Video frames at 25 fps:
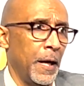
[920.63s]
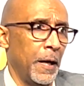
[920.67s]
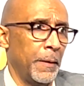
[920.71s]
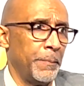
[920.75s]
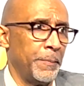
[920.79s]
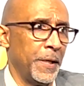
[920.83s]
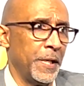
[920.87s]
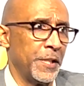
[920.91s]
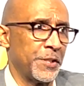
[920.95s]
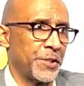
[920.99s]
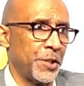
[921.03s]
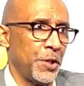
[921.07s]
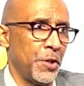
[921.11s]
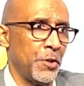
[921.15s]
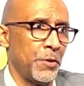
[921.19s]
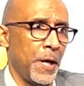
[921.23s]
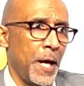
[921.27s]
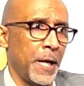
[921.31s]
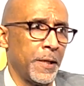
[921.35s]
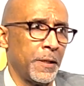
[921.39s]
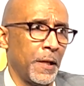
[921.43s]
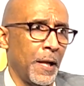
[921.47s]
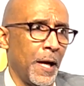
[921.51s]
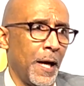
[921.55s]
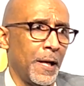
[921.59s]
Being senior
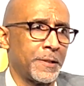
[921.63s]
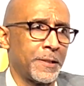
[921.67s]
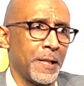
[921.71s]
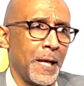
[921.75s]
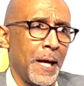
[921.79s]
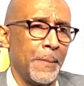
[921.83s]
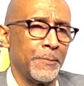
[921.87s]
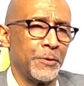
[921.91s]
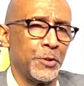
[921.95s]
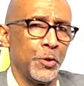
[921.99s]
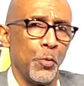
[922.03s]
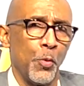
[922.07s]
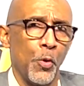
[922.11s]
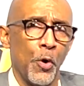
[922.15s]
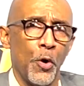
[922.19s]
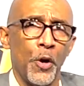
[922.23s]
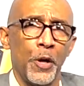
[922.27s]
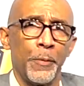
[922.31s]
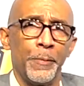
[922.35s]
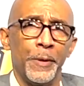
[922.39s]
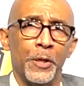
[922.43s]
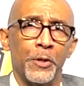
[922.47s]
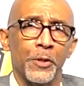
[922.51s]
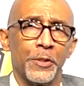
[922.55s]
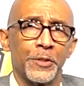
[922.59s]
night, a lot of times you worry
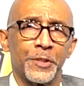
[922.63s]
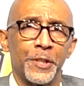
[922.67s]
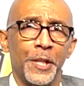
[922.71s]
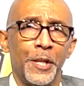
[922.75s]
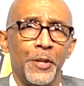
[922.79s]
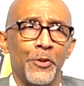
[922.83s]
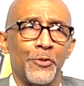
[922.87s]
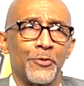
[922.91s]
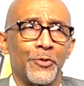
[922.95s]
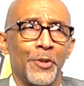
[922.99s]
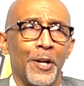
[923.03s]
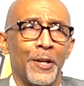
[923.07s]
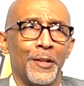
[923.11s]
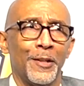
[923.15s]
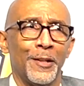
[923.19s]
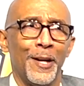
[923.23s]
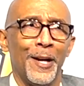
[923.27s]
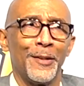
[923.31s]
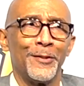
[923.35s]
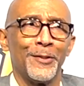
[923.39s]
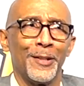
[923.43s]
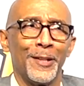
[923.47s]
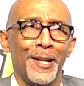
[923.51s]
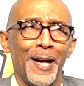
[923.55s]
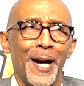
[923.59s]
because seniors are
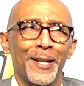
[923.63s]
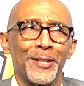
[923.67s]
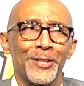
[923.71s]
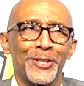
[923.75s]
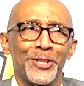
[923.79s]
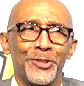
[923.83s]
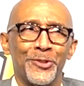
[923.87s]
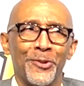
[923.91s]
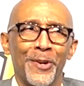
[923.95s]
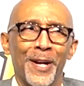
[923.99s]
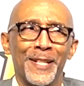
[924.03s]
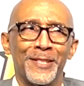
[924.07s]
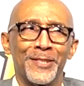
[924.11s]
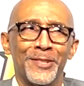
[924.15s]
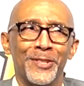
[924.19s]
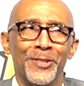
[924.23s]
under a lot of stress.